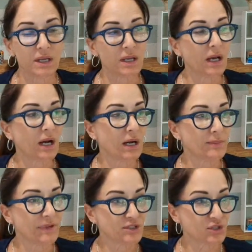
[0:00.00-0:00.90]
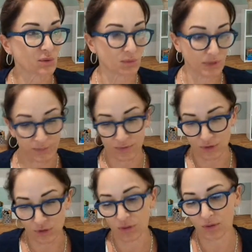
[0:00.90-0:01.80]
And so I would
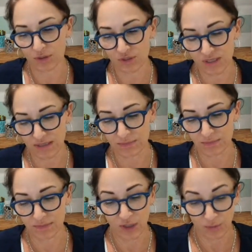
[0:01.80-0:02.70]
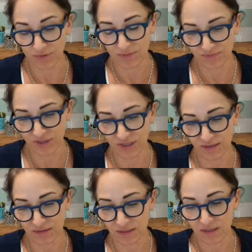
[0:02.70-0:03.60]
encourage them, help them
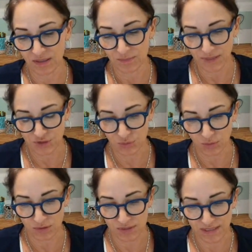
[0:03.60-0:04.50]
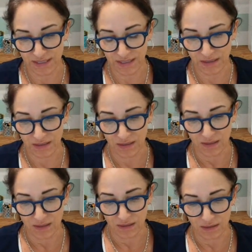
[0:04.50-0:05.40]
find mentors that,
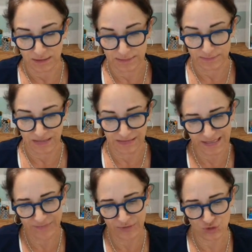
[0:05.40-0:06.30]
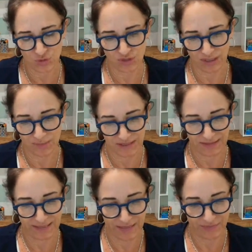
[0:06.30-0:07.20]
I like having 2 types. I
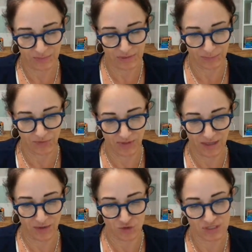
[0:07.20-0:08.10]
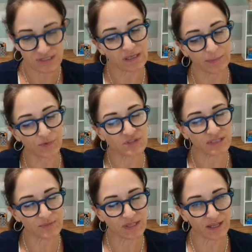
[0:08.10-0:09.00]
like having people that are just a couple
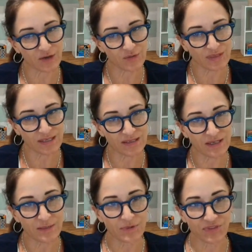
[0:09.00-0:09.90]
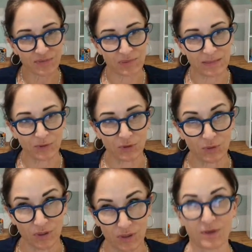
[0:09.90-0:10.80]
steps ahead of me, but then people who
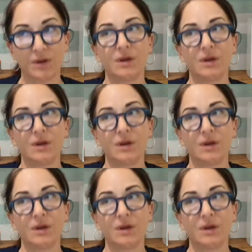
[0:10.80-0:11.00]
are